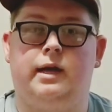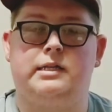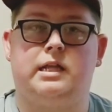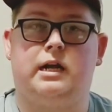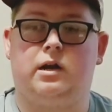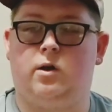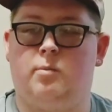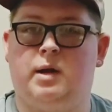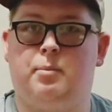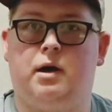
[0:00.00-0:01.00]
it's not going to
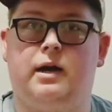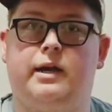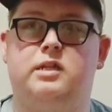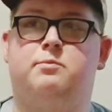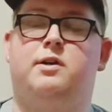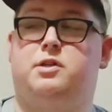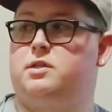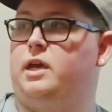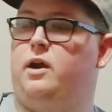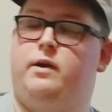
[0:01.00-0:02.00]
hurt my pocket as much
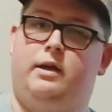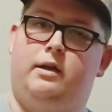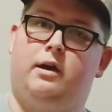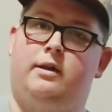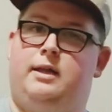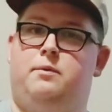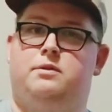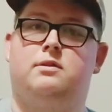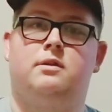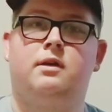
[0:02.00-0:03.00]
as carrying a gun that
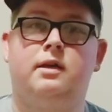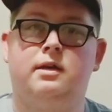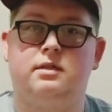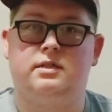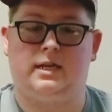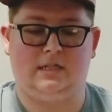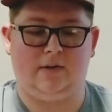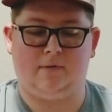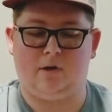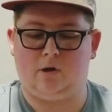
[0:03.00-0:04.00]
was
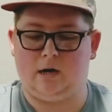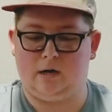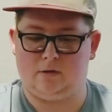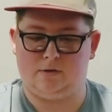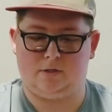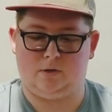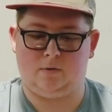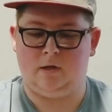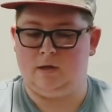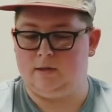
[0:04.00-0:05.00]
$600-700.
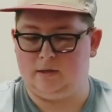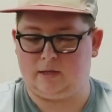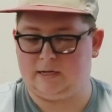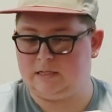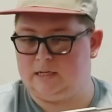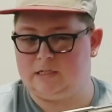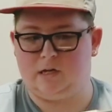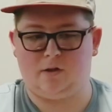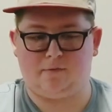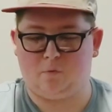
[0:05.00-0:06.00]
So like I said, it's
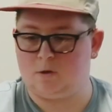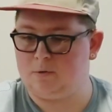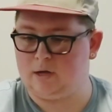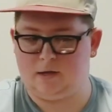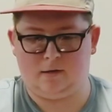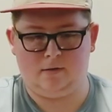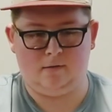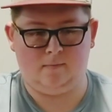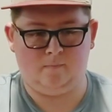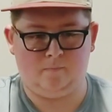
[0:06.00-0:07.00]
another affordable gun.
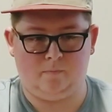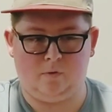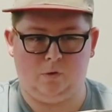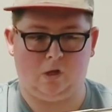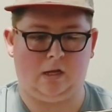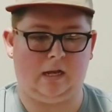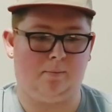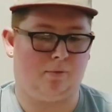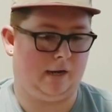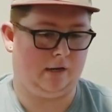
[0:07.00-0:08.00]
You can get
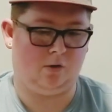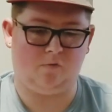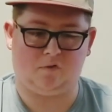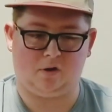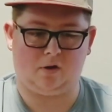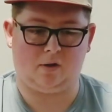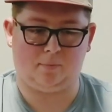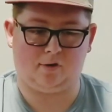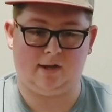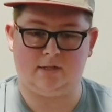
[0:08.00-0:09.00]
it brand new for a good
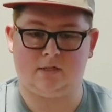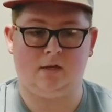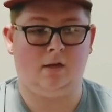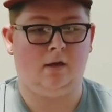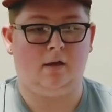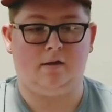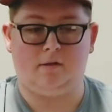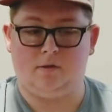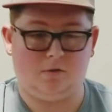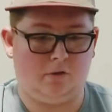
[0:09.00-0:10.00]
price.
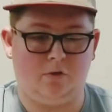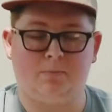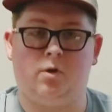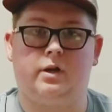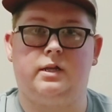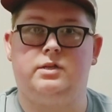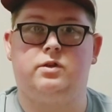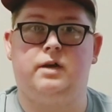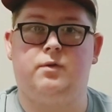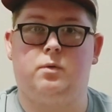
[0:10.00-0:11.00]
The used market, these
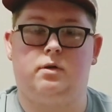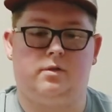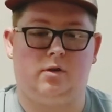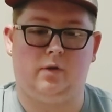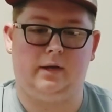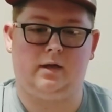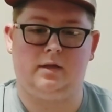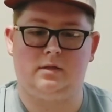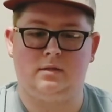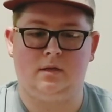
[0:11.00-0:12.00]
are everywhere. They're great
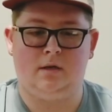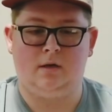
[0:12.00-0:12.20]
guns.